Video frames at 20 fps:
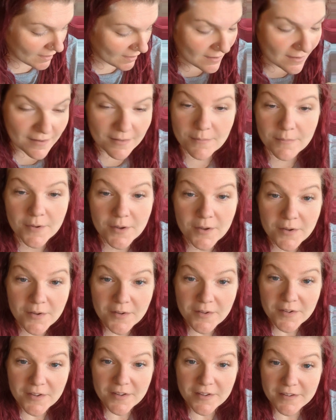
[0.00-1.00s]

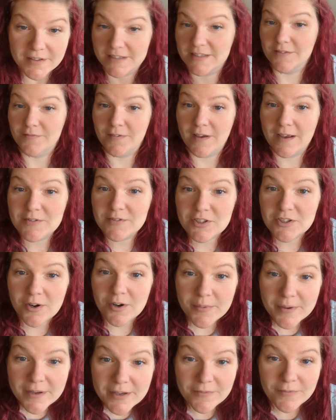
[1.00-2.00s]
It's a
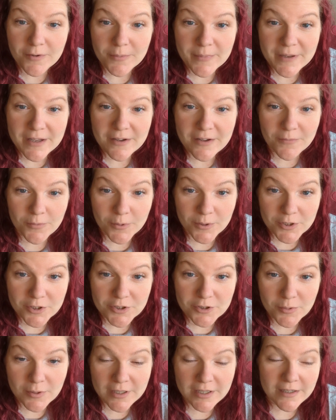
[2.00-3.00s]
5-star read for me for
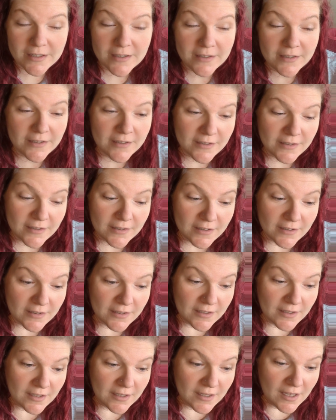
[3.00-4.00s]
sure.
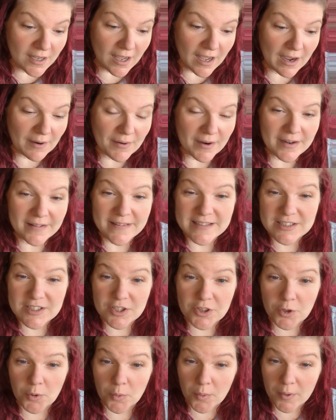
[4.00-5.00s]
I rated this
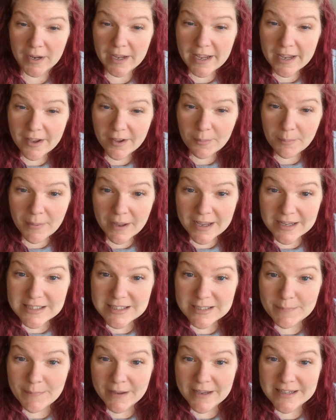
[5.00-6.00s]
3 on my
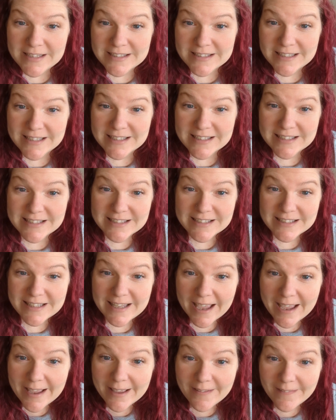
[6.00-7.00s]
spice
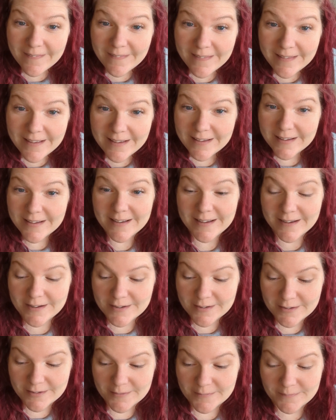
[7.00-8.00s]
scale.
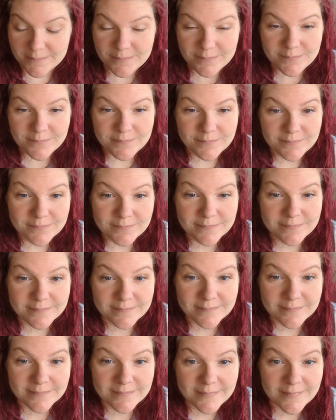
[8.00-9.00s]
I
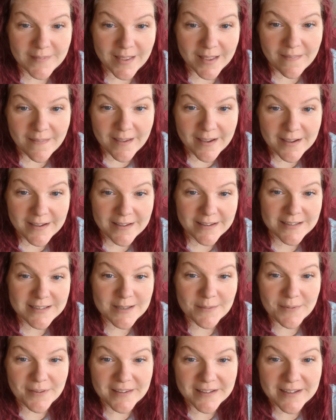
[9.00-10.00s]
like
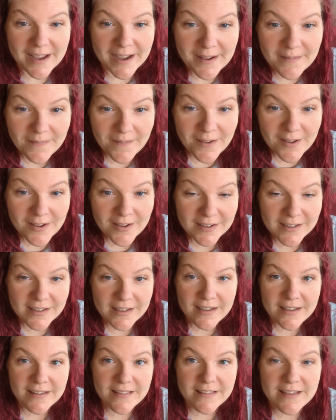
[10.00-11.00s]
some of the dialogue
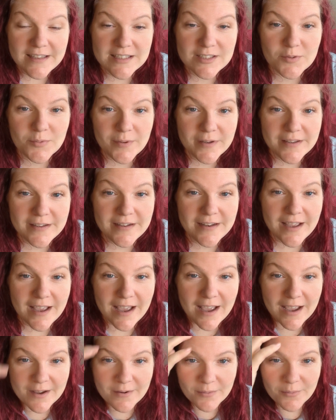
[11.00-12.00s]
in this one.
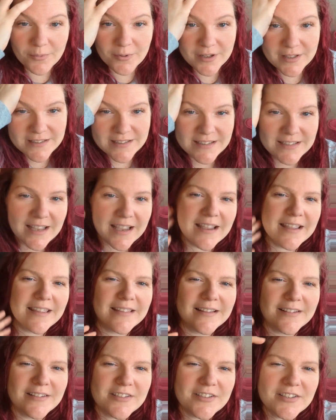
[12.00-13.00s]
I wouldn't say
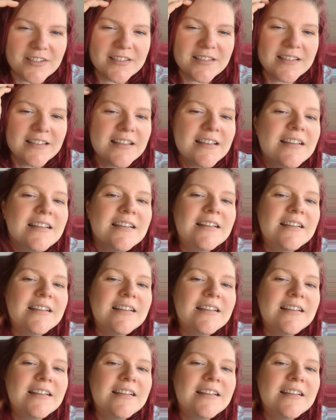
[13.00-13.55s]
there's,